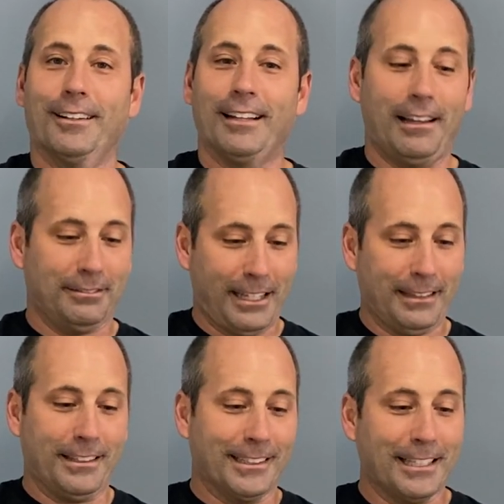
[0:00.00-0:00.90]
That,
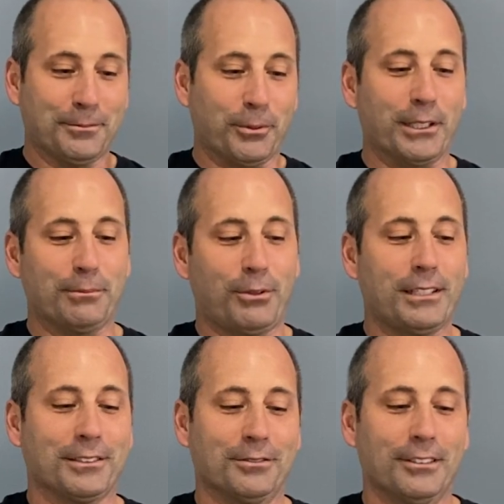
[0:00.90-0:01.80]
that I think that's pretty
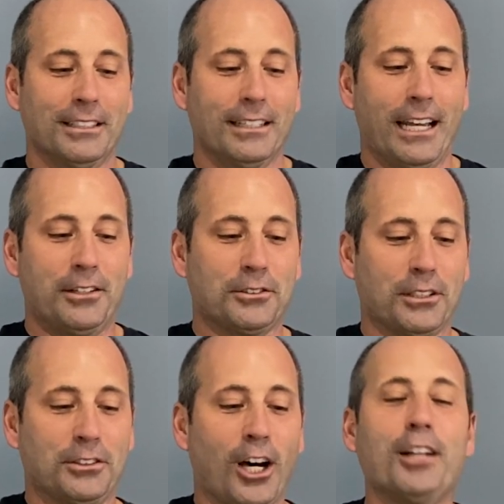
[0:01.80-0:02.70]
impressive. And there's
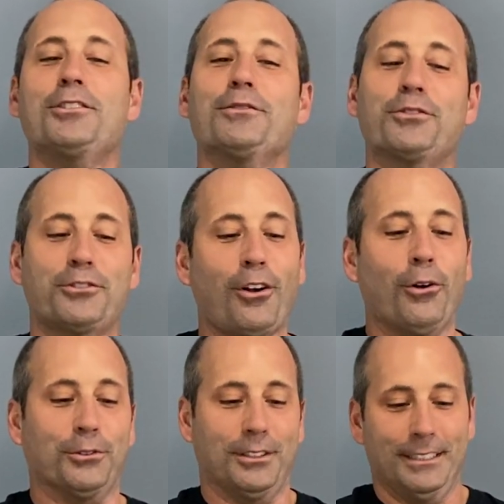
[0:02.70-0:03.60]
a touch of
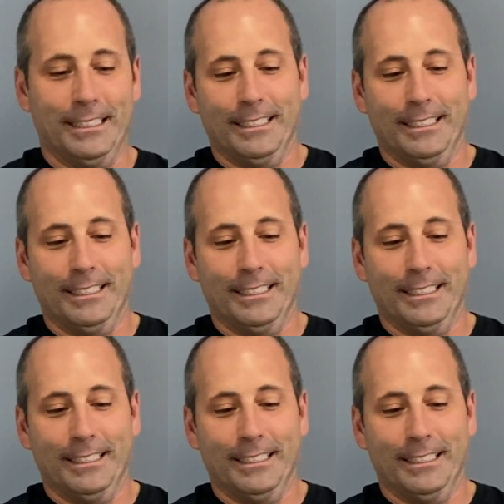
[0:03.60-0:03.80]
salt.